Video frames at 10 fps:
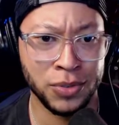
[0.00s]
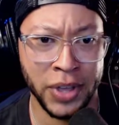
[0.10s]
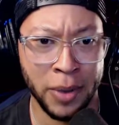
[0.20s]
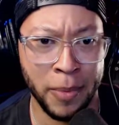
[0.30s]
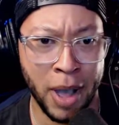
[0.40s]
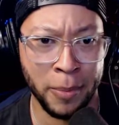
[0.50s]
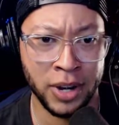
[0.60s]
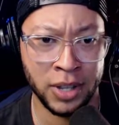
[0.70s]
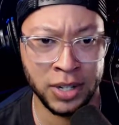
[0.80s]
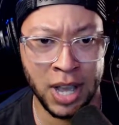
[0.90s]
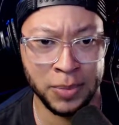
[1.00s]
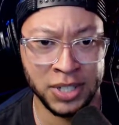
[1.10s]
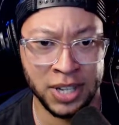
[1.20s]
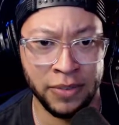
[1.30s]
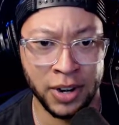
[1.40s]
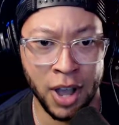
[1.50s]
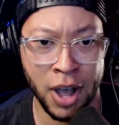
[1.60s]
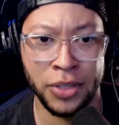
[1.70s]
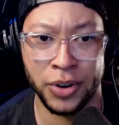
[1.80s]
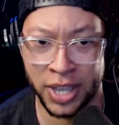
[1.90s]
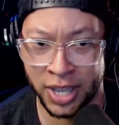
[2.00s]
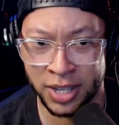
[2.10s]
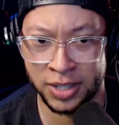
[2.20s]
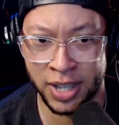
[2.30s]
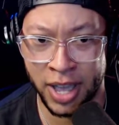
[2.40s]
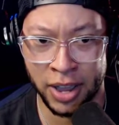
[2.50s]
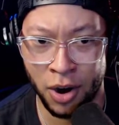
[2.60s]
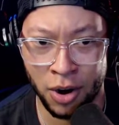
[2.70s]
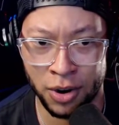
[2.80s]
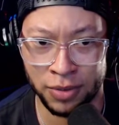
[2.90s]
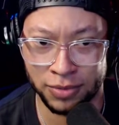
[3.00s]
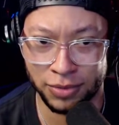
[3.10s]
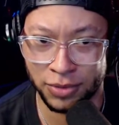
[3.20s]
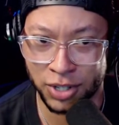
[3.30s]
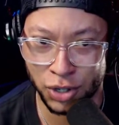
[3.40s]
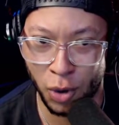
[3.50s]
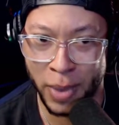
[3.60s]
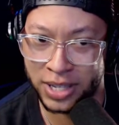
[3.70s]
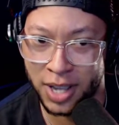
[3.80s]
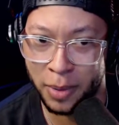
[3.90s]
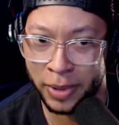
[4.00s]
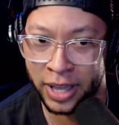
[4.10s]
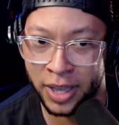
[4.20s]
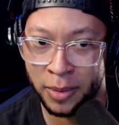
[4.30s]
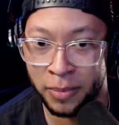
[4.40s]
them. I'm gonna adopt 7 other kids that aren't so messed up like them.